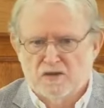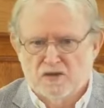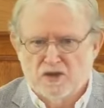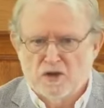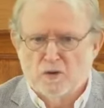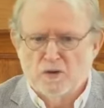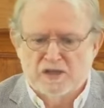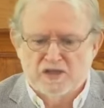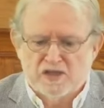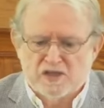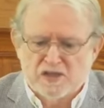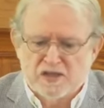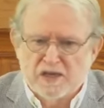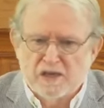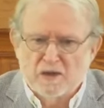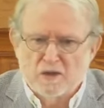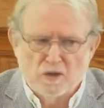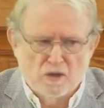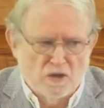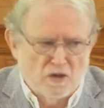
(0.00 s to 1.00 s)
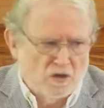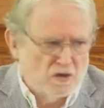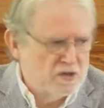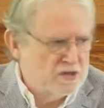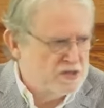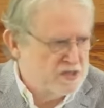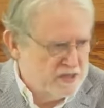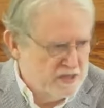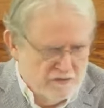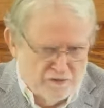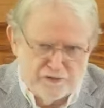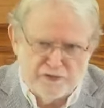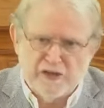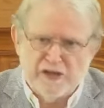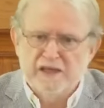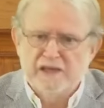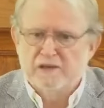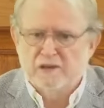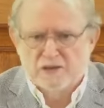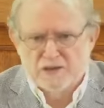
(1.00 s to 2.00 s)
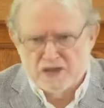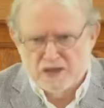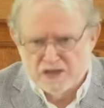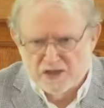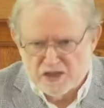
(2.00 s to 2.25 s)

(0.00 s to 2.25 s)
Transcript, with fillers: So it still looks and feels